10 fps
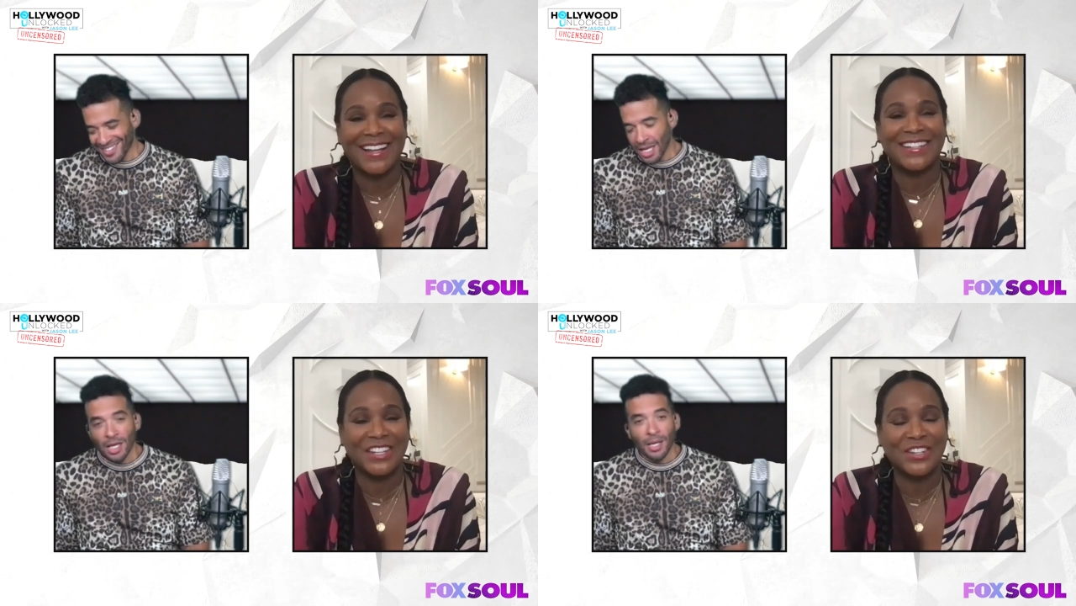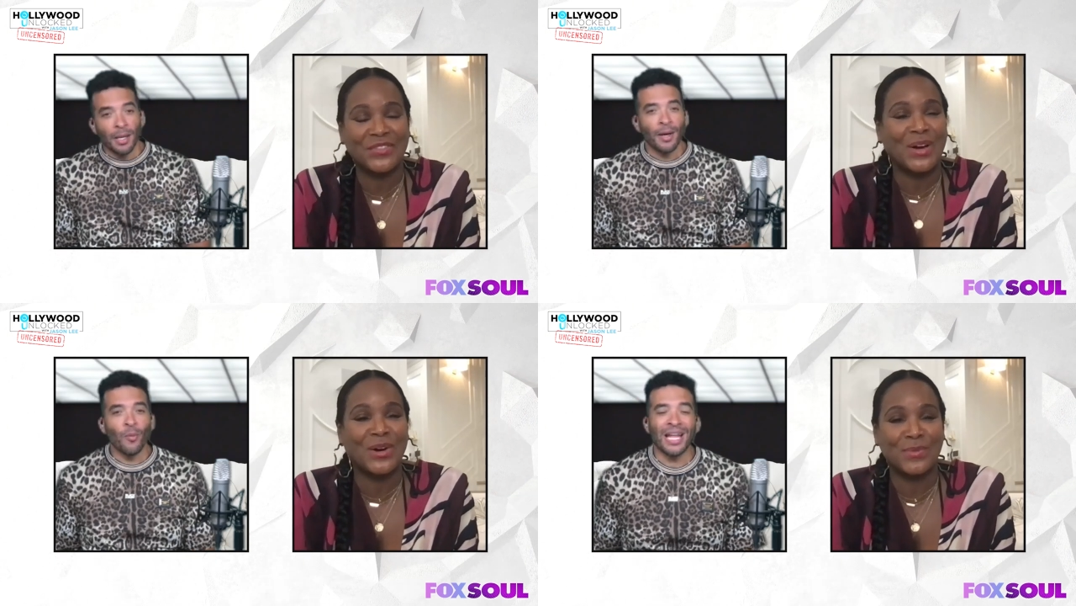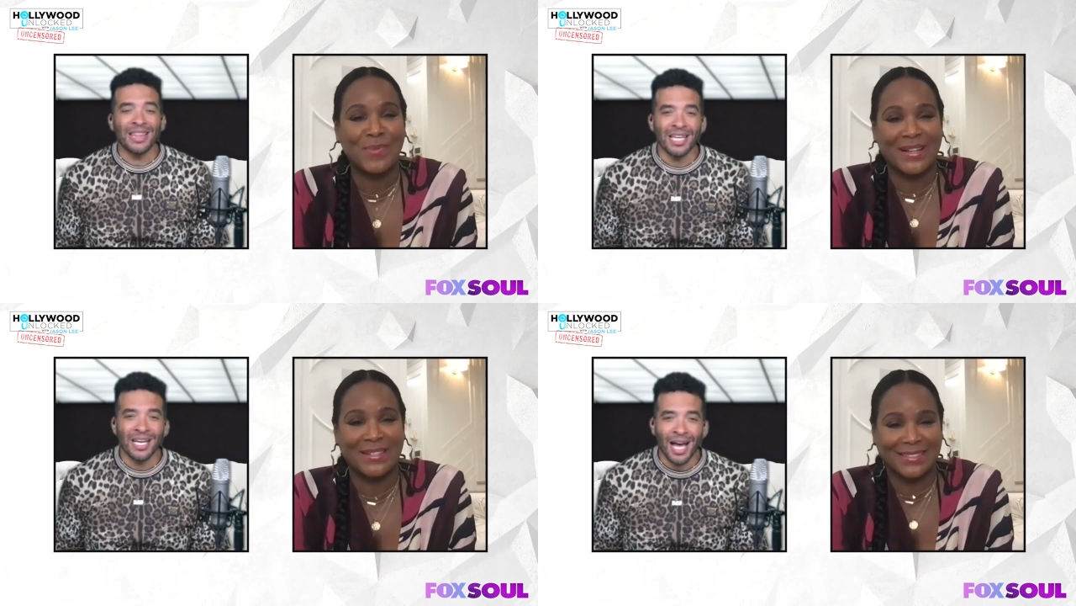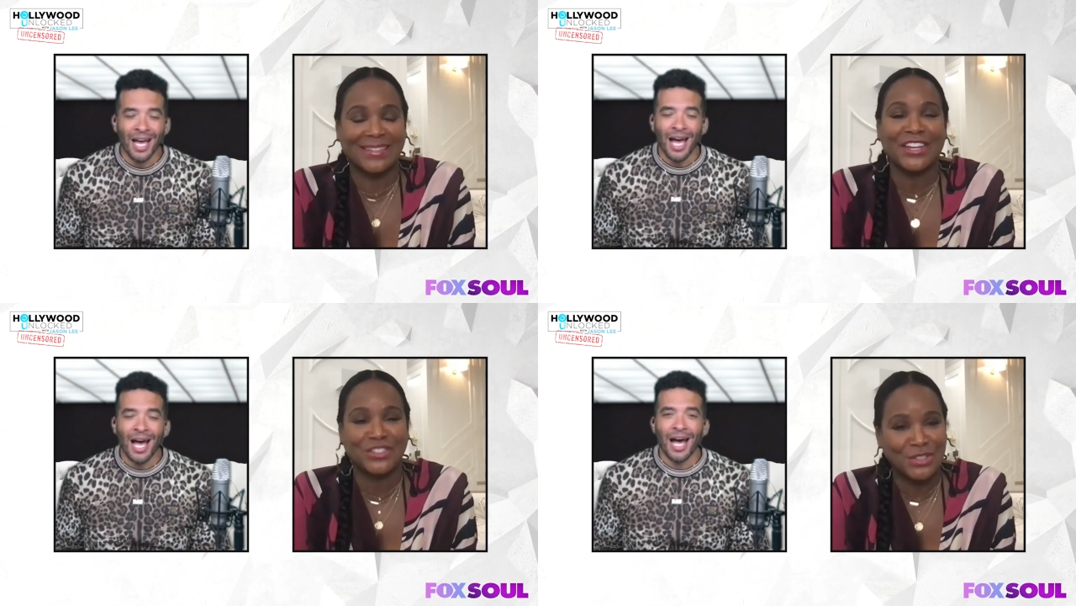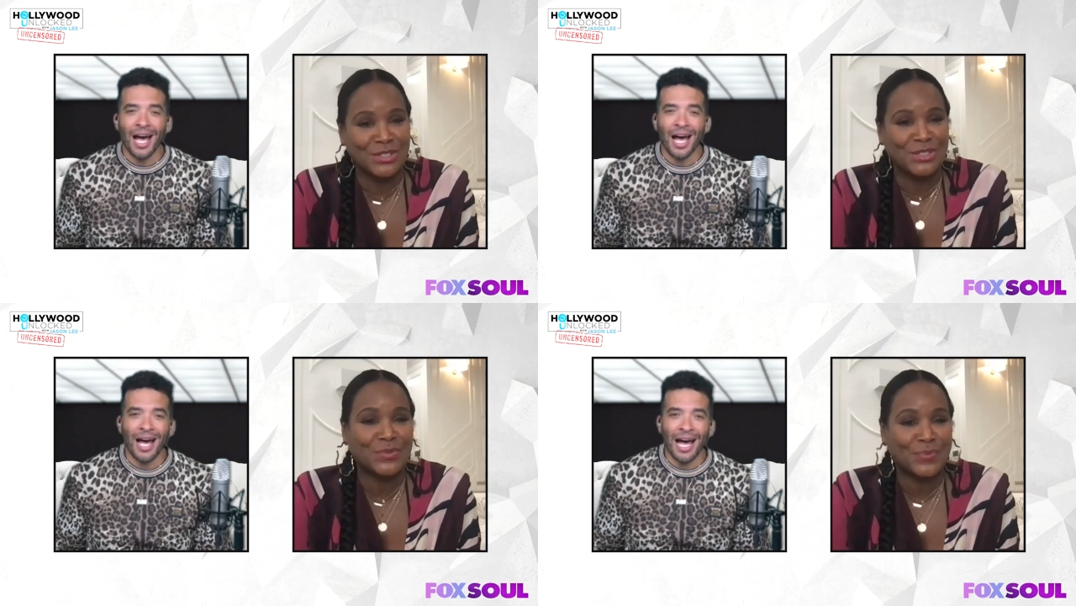Speaker 1: I did well with I my
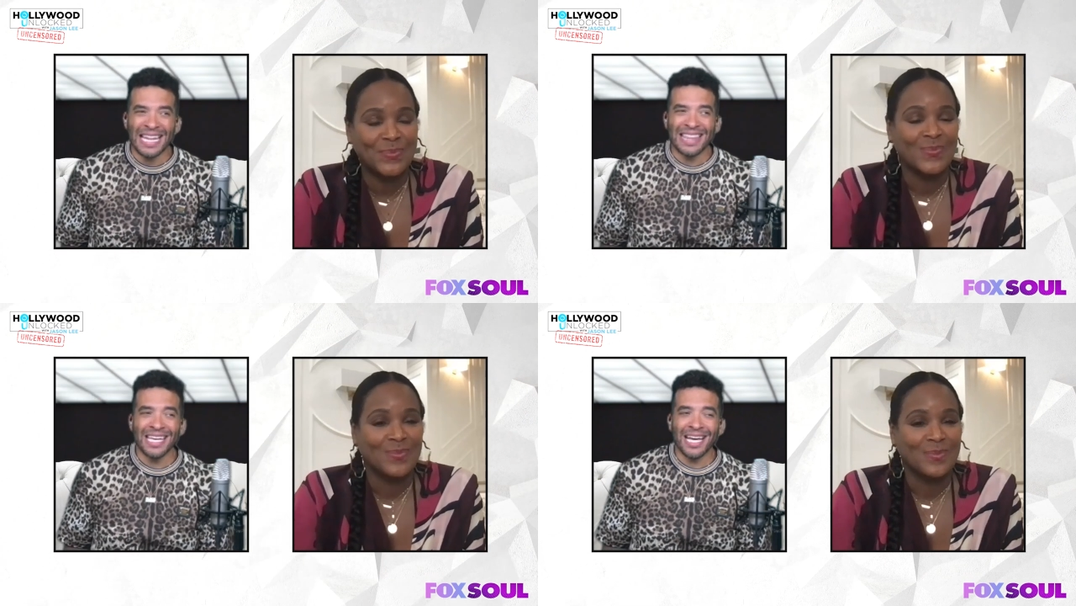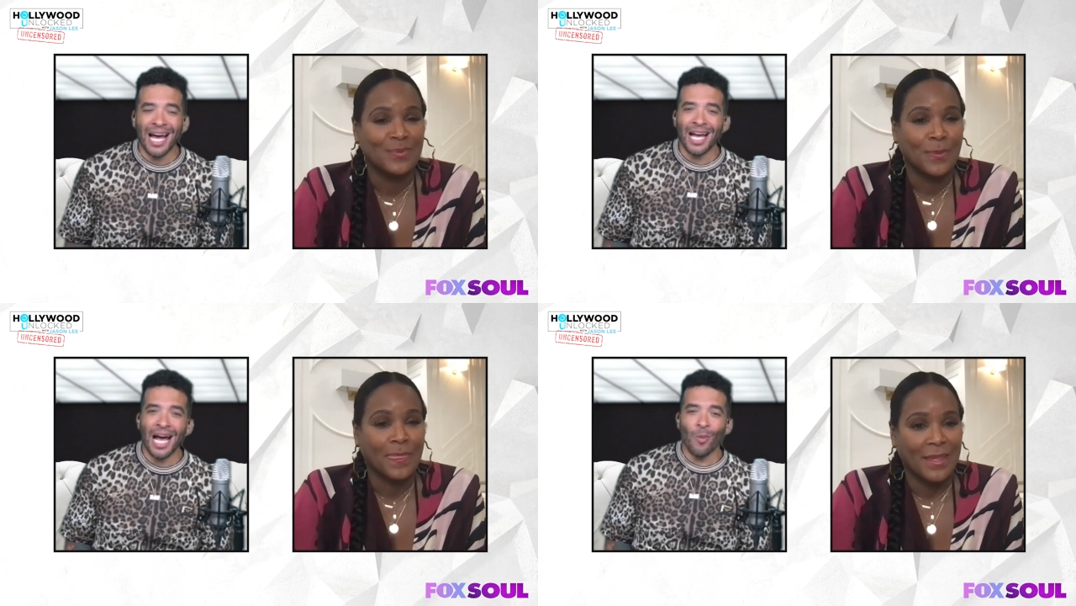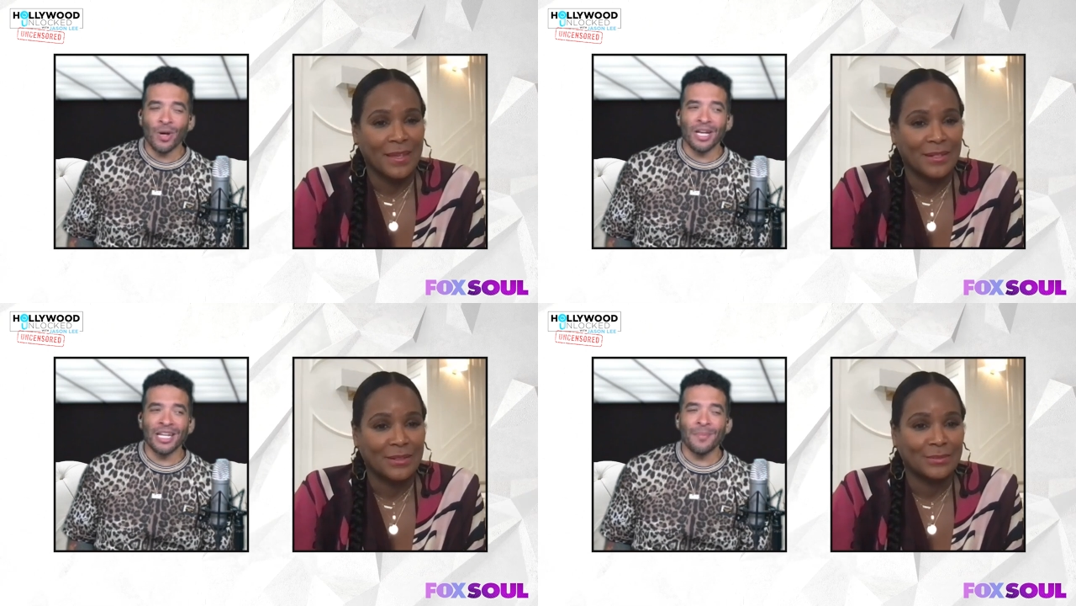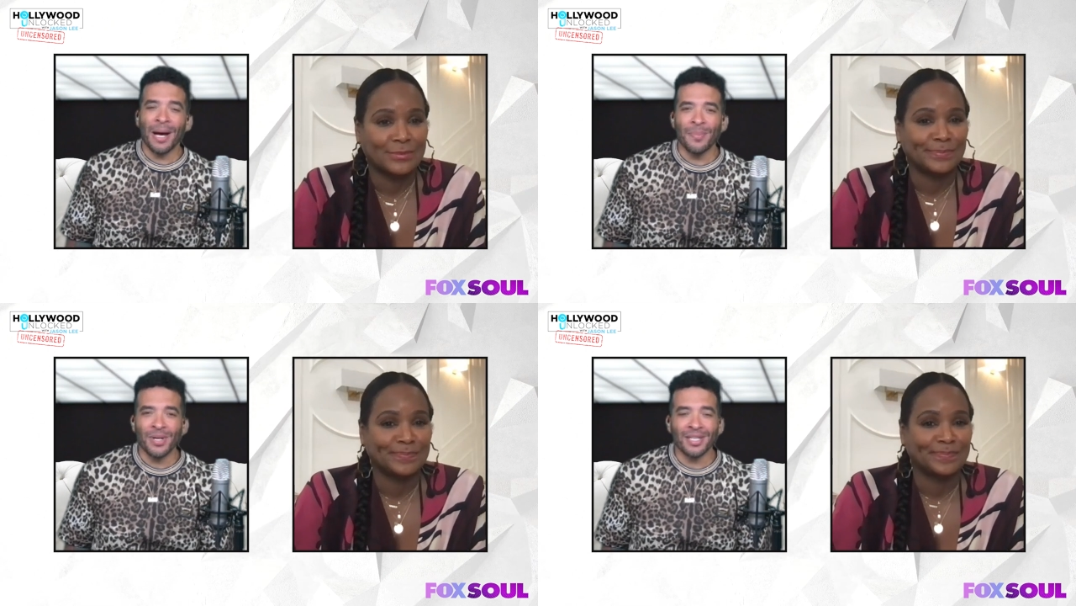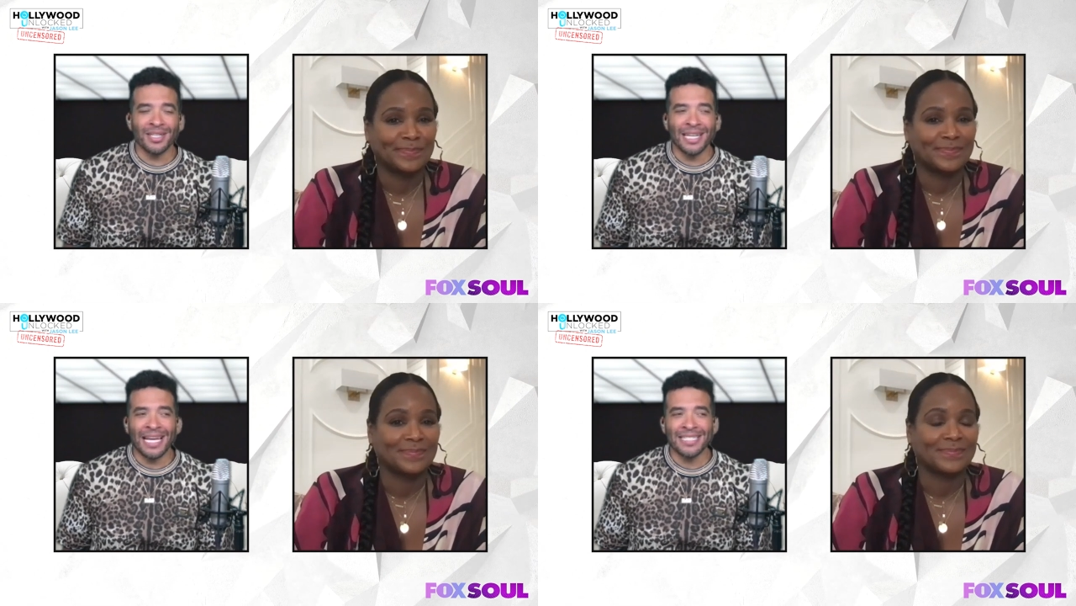selections.
Speaker 2: I, I, think I got one in my book.
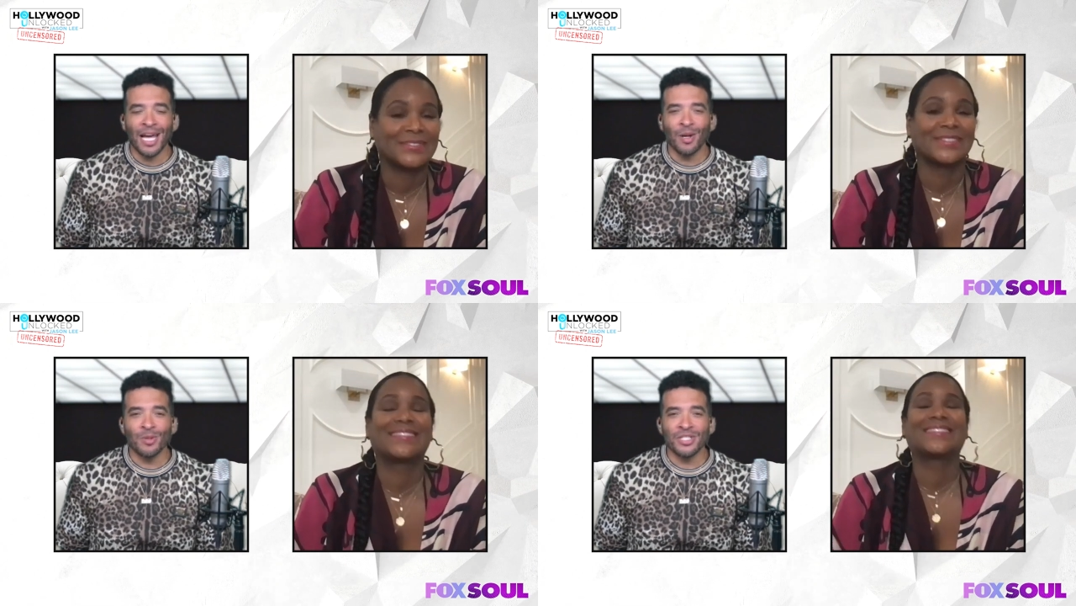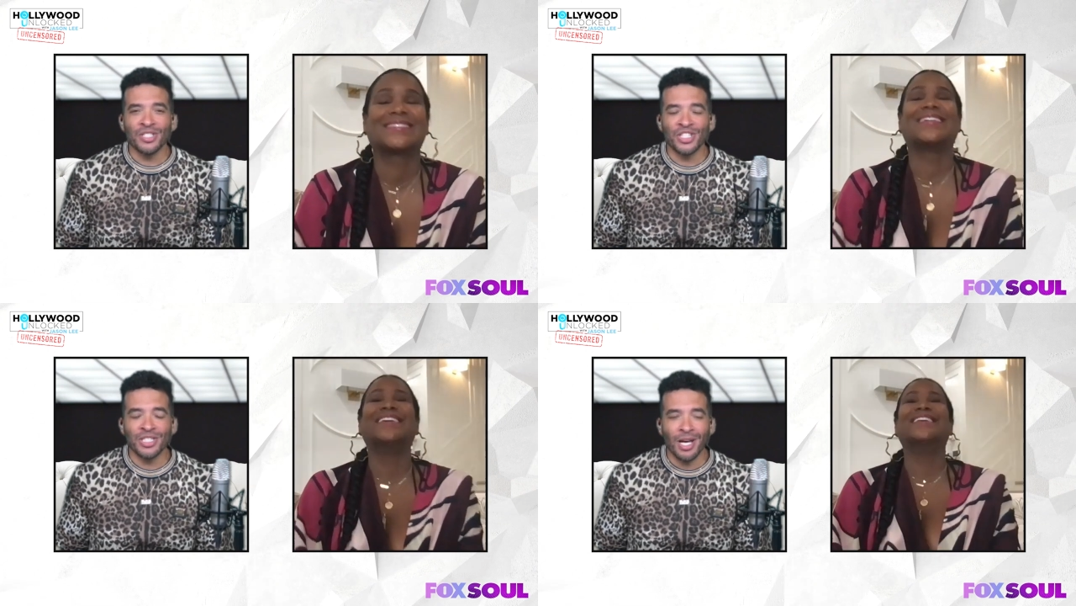That title was